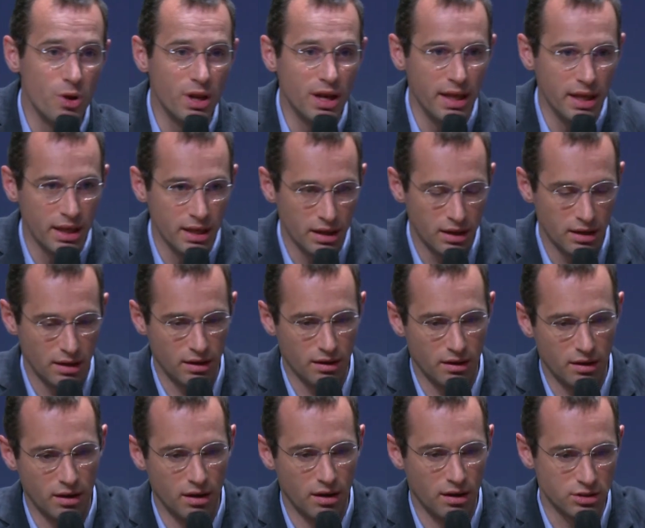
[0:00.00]
really
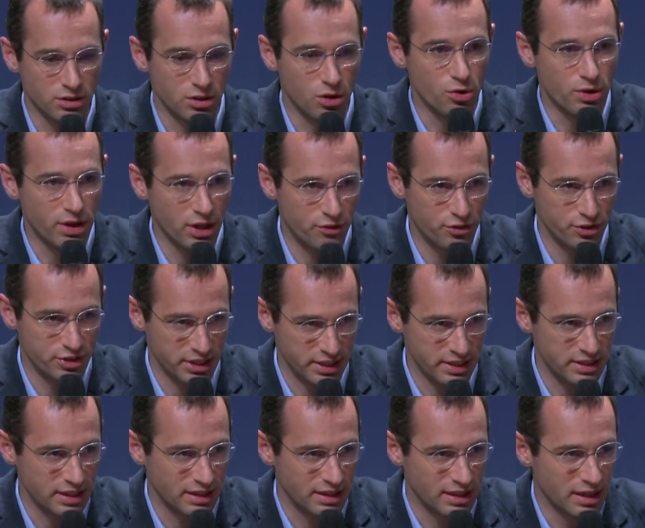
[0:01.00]
on the lookout for
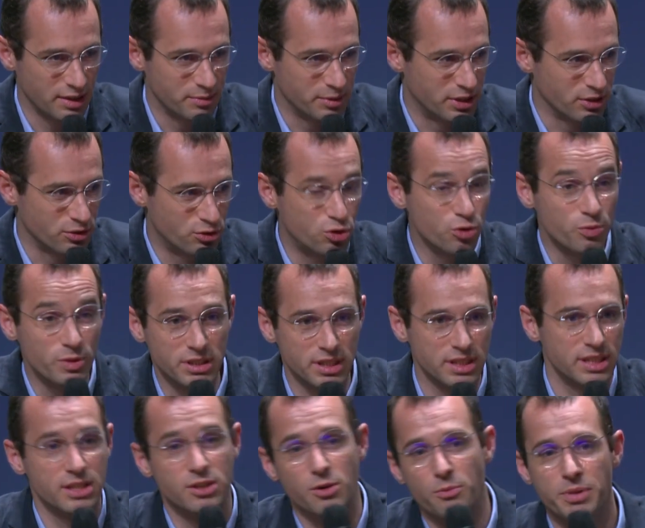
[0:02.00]
this, because to me,
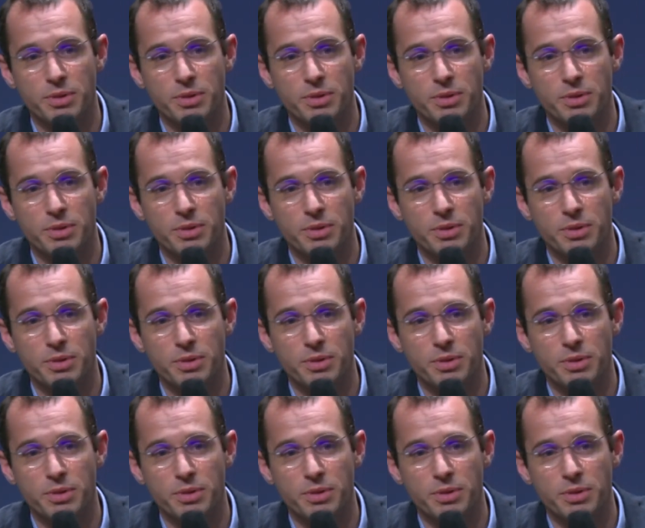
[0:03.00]
this is